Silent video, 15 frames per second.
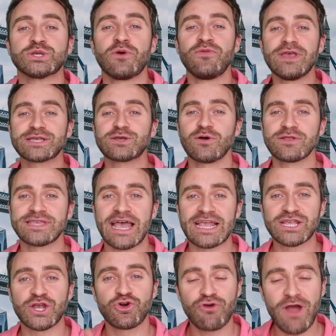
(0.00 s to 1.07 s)
So in this
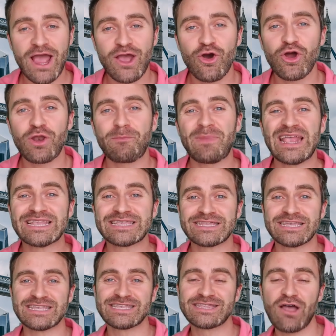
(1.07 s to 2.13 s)
context, crack on means
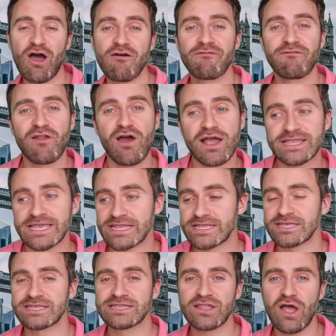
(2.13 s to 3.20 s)
to start flirting,
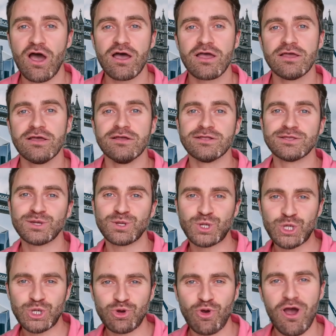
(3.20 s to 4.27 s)
to start to
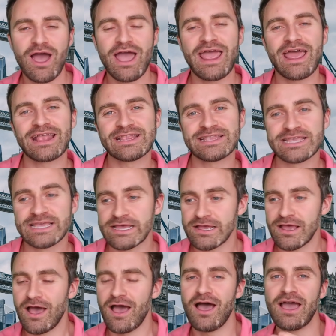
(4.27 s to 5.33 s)
try and
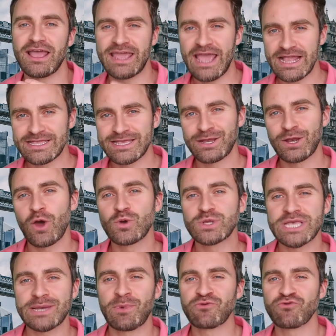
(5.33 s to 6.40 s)
get to know
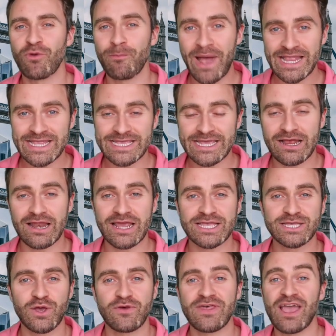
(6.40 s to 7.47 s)
someone romantically,
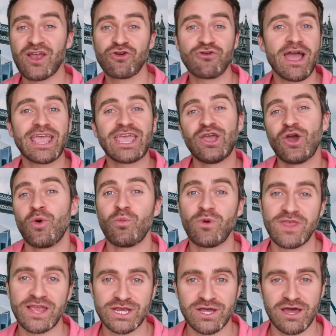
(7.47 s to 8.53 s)
so they're cracking on
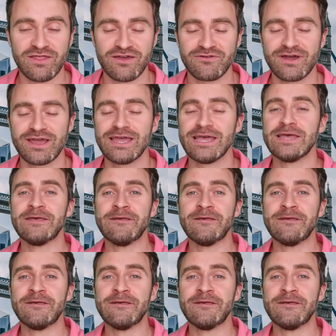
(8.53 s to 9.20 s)
with each other, right?